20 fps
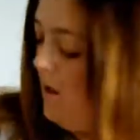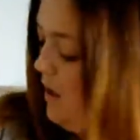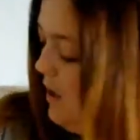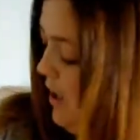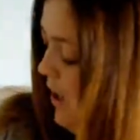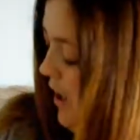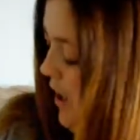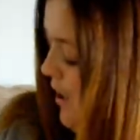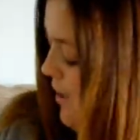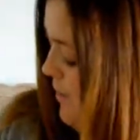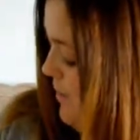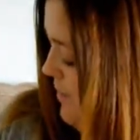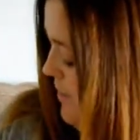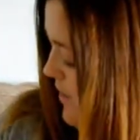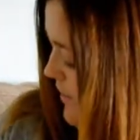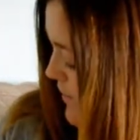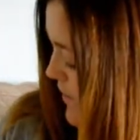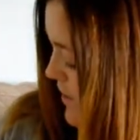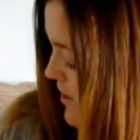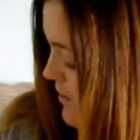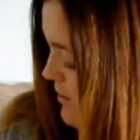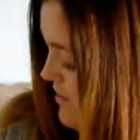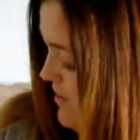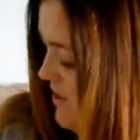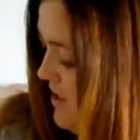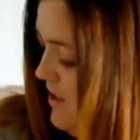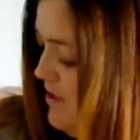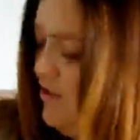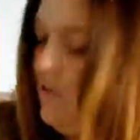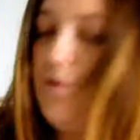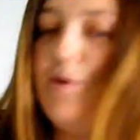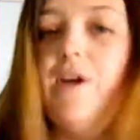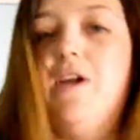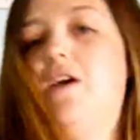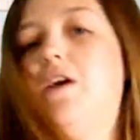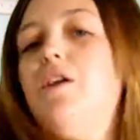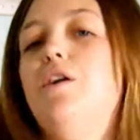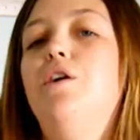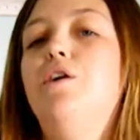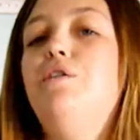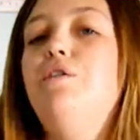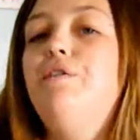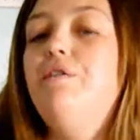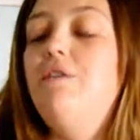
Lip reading: I think that was this toy going off.